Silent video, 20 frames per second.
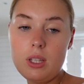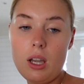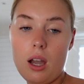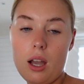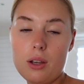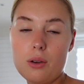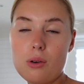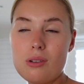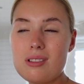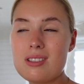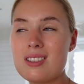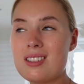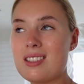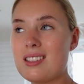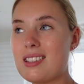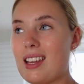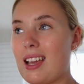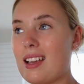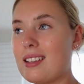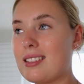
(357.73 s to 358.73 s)
I got a
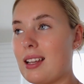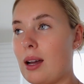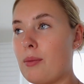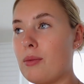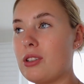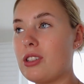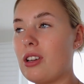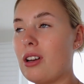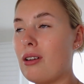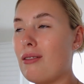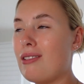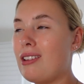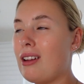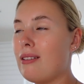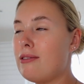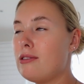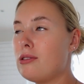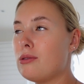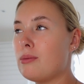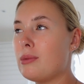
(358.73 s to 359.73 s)
steak sandwich, and I would
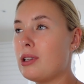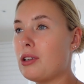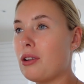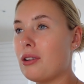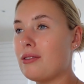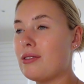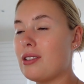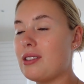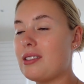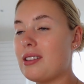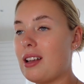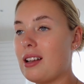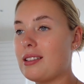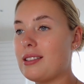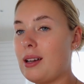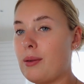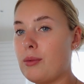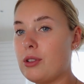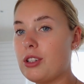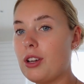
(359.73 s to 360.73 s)
never normally go for a steak
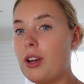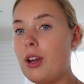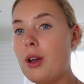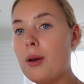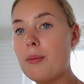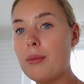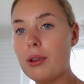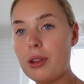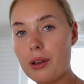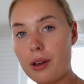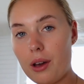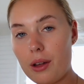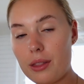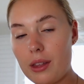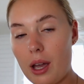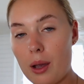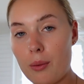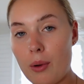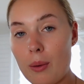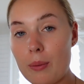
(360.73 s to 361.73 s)
sandwich, but the girl that
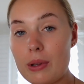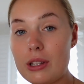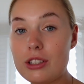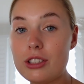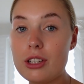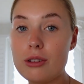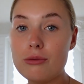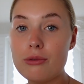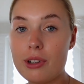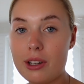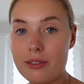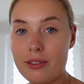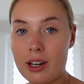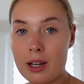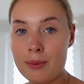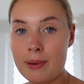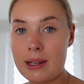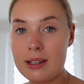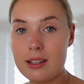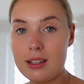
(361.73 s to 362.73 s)
I went with, she really
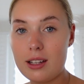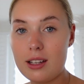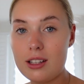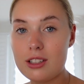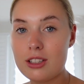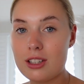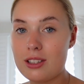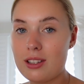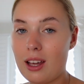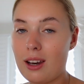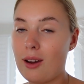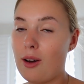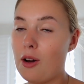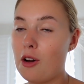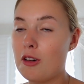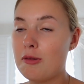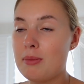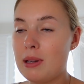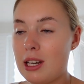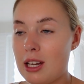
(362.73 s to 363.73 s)
recommended it, and she said, oh,
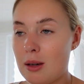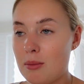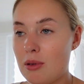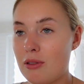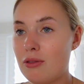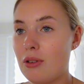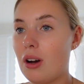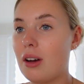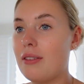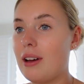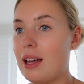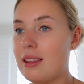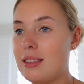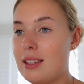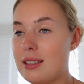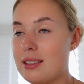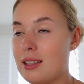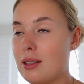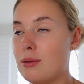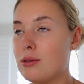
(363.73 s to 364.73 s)
I've been here before, I've had
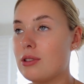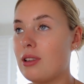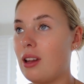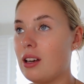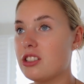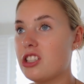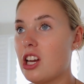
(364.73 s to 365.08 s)
this, and it was lush.